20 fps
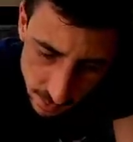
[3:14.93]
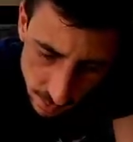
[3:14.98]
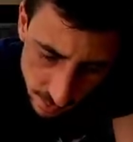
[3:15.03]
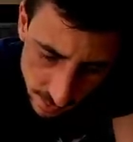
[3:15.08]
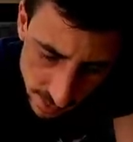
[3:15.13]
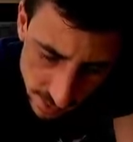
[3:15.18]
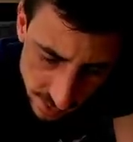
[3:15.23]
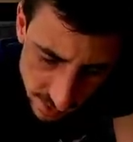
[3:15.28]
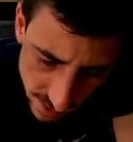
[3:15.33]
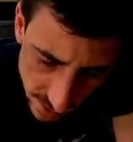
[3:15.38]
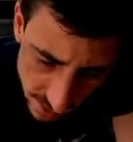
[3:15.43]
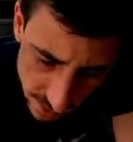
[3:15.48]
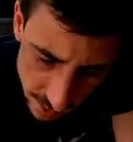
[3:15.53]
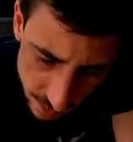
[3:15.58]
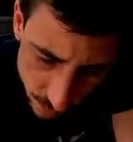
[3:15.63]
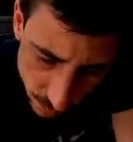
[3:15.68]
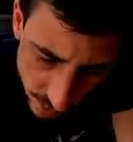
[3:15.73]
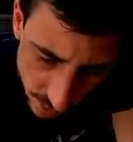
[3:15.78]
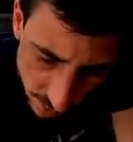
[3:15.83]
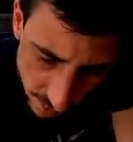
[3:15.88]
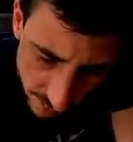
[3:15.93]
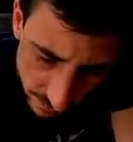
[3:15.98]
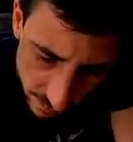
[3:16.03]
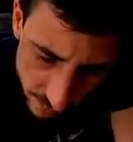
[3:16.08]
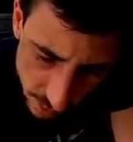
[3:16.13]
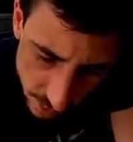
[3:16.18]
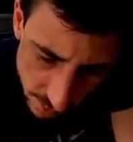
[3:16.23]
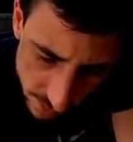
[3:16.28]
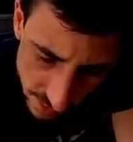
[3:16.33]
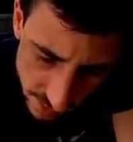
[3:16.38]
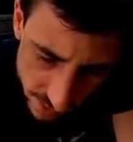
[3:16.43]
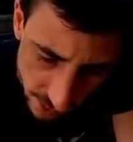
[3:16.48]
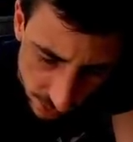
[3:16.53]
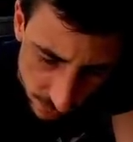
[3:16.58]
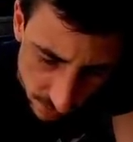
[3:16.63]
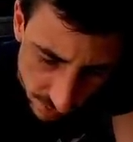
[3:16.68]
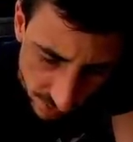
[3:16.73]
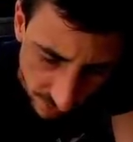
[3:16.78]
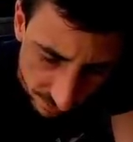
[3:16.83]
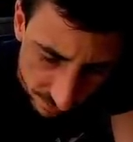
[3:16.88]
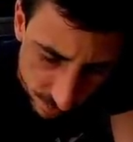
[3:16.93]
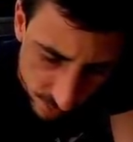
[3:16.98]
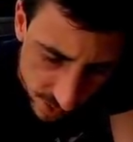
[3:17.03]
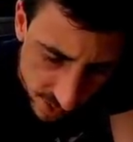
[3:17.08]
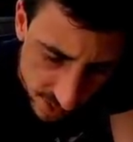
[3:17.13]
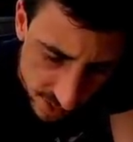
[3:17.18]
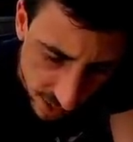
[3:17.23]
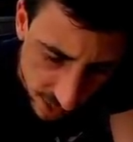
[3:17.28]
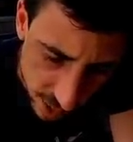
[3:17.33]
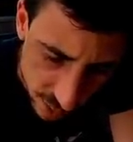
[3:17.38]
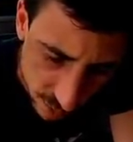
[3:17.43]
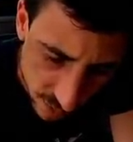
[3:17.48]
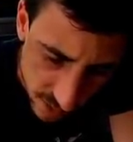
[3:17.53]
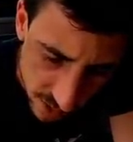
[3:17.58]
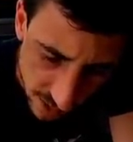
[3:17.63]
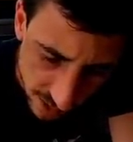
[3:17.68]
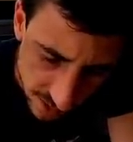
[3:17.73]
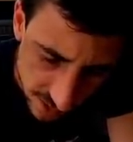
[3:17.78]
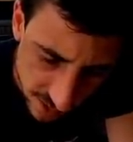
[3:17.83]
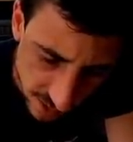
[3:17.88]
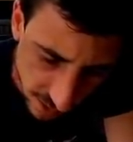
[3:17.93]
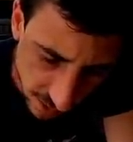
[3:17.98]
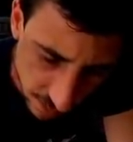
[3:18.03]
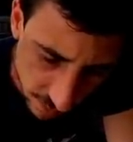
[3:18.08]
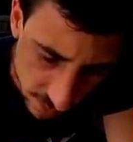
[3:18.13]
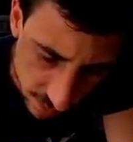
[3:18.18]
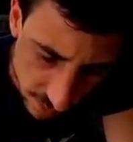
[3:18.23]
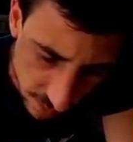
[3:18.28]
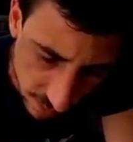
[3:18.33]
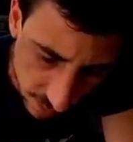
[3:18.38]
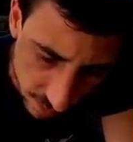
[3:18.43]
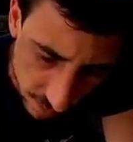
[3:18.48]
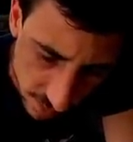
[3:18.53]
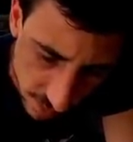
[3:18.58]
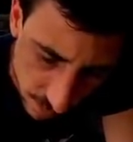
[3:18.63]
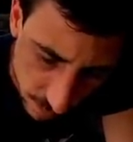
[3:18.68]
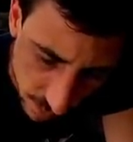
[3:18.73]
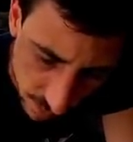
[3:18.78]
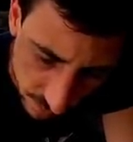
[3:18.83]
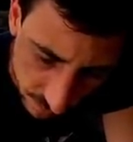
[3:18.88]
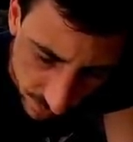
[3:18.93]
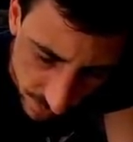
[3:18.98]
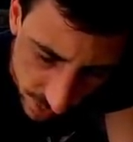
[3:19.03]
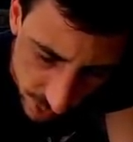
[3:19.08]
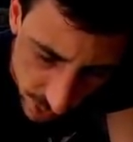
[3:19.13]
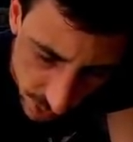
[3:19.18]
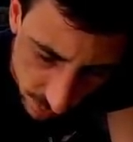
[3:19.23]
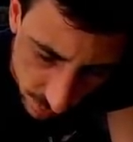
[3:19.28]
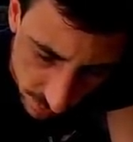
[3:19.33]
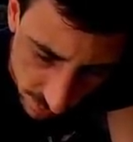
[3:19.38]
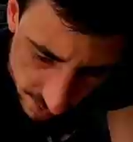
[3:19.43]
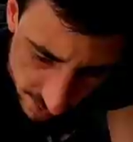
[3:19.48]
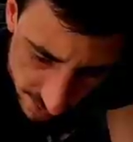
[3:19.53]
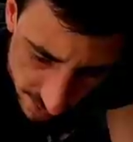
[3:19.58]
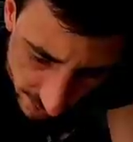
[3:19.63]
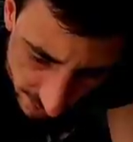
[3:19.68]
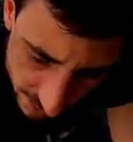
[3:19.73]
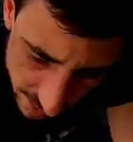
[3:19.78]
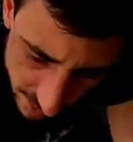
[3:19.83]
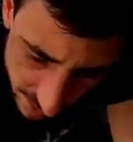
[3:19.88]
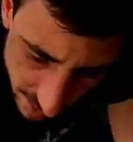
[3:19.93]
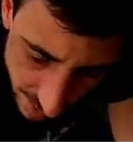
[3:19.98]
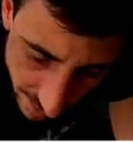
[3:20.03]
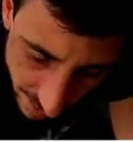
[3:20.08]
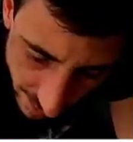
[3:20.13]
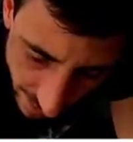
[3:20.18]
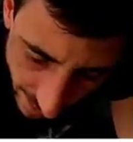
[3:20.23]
36, we don't have a 36. We got 46, sweet 16. They're the only one finishing with a 6.